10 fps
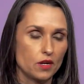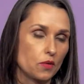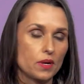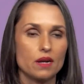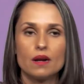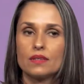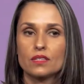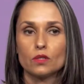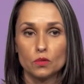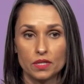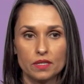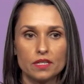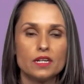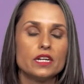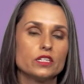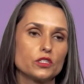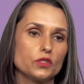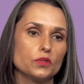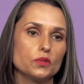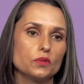career as a lawyer
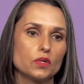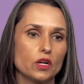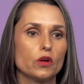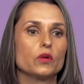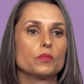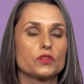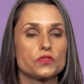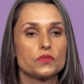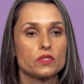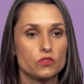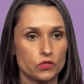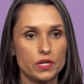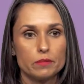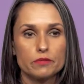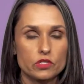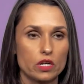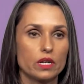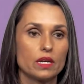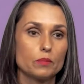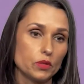to go pursue this dream of
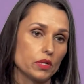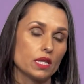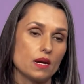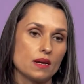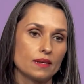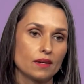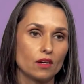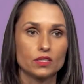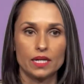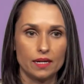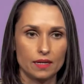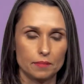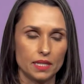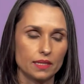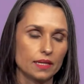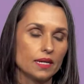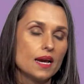starting a beauty line called Reina Rebelde.